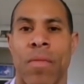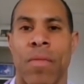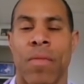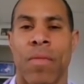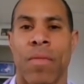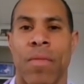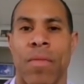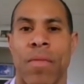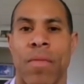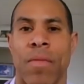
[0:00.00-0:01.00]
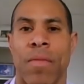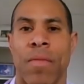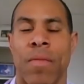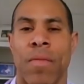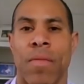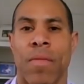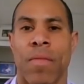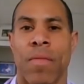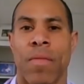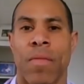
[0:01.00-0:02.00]

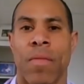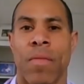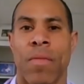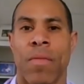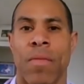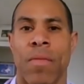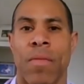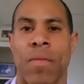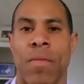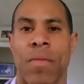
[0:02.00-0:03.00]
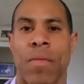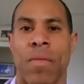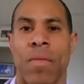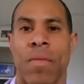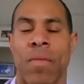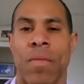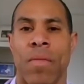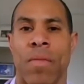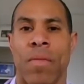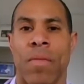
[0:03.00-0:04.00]

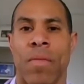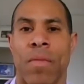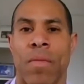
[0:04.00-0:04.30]
No words are spoken by the person on screen.